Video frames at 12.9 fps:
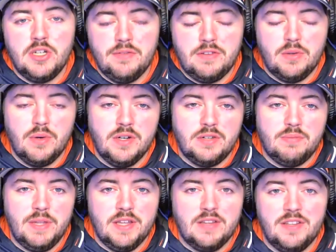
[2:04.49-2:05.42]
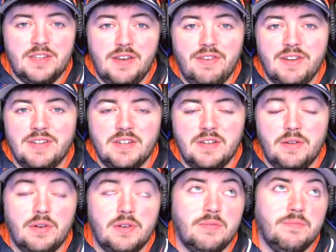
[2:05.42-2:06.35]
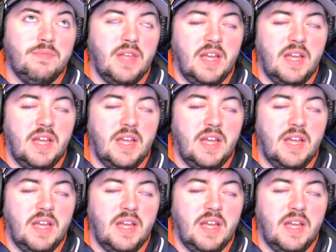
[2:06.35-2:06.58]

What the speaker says: of sorts because the defense, of course,